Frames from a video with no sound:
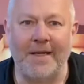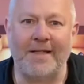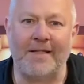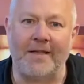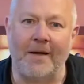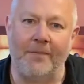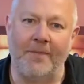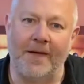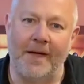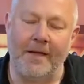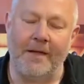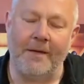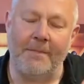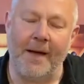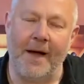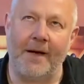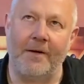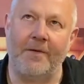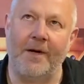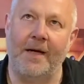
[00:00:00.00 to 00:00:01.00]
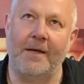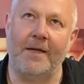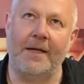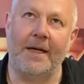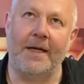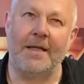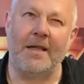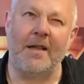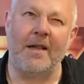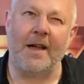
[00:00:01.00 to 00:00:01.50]
something in the background and
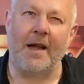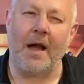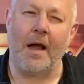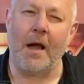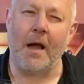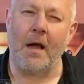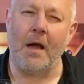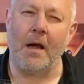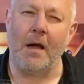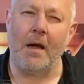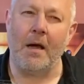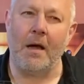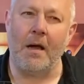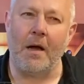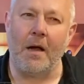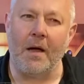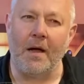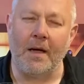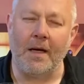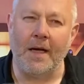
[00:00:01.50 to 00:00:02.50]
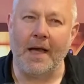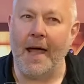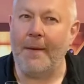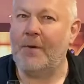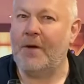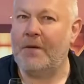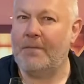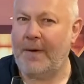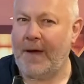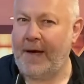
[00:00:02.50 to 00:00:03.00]
it's like
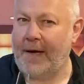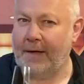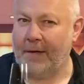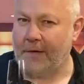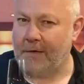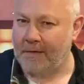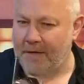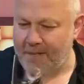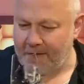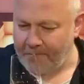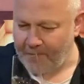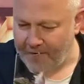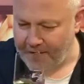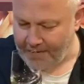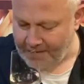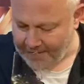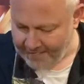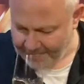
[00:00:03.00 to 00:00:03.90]
lemon peel, something like